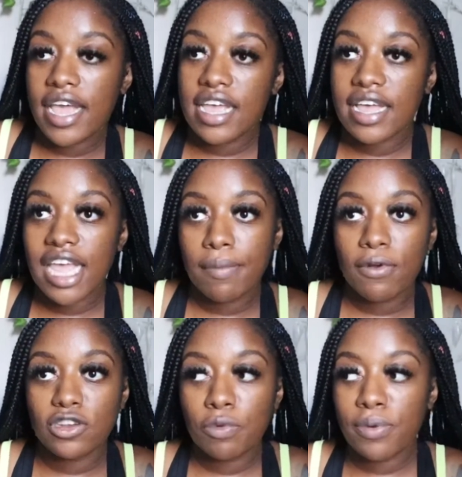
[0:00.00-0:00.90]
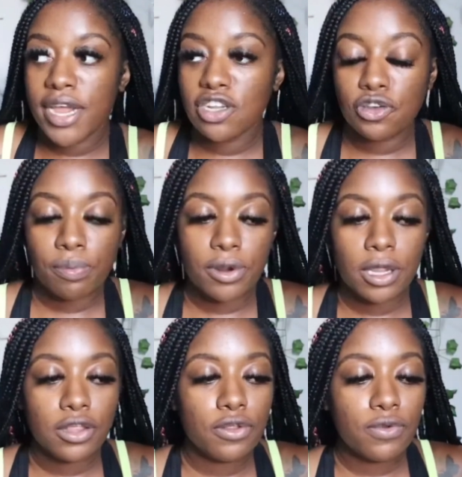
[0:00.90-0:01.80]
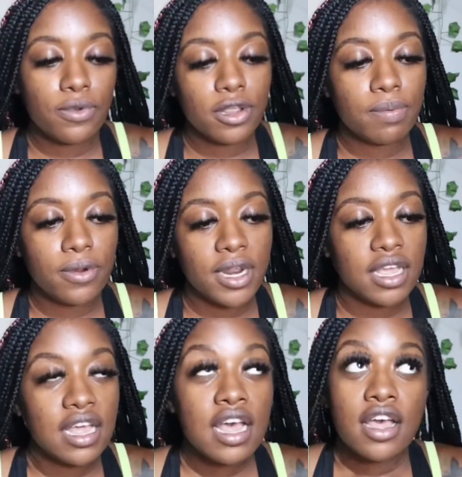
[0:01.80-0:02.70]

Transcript: Hey, I came across your page. You're pretty. You're really pretty.